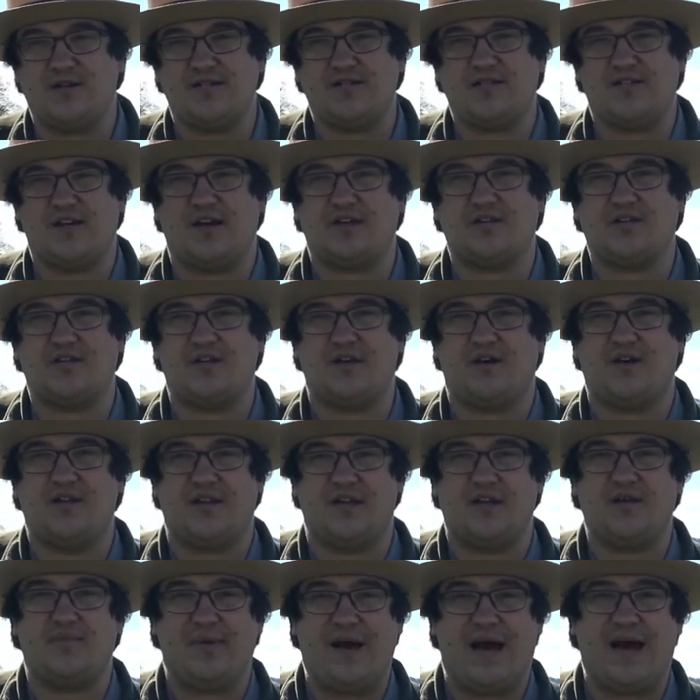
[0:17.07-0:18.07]
discussion on
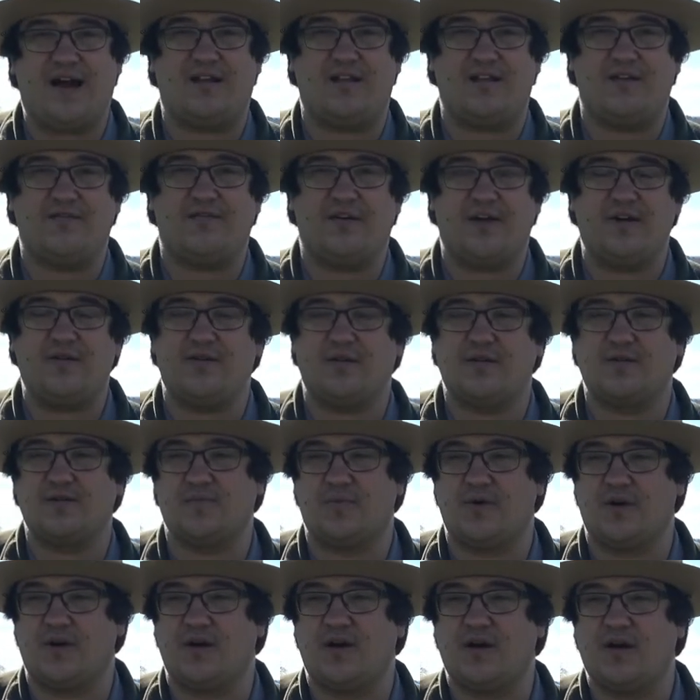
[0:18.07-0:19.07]
the Battle of
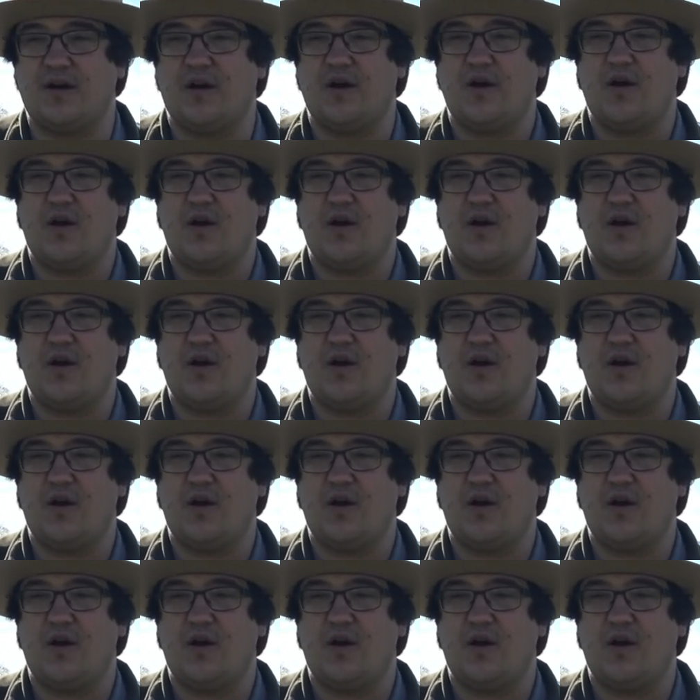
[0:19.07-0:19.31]
Fredericksburg,